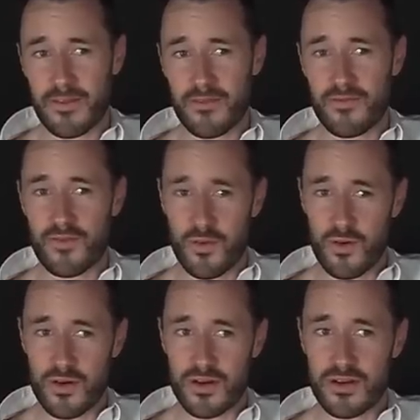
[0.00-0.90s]

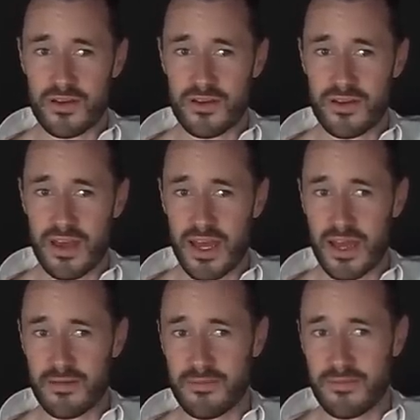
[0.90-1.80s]
for
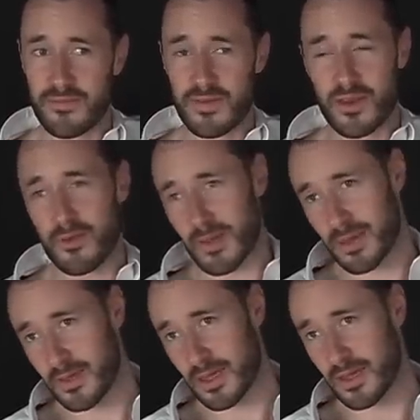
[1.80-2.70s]

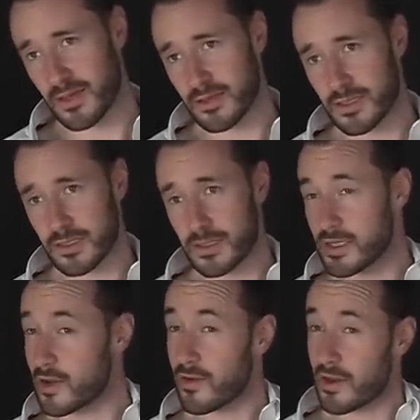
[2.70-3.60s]
maybe
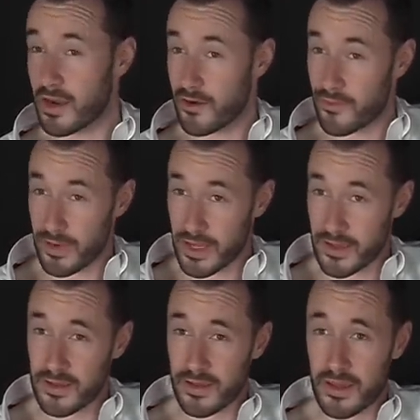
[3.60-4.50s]
a
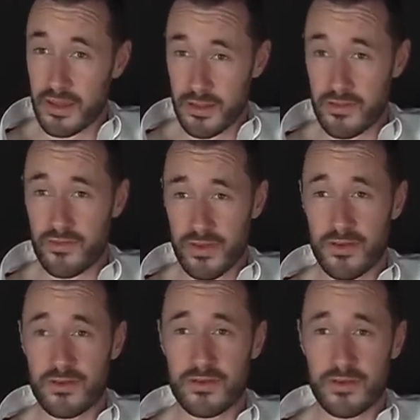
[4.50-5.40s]
career in this field.